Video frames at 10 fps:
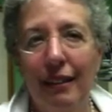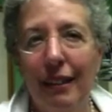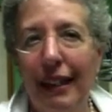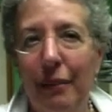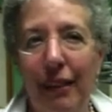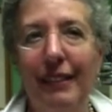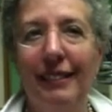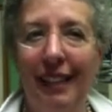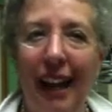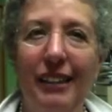like about the
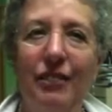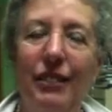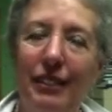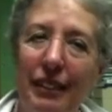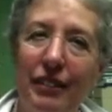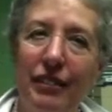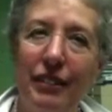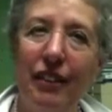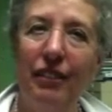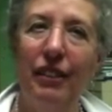size of a 6 or
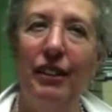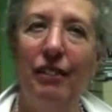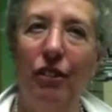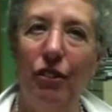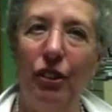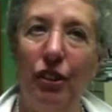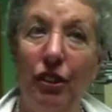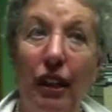7-year-old girl,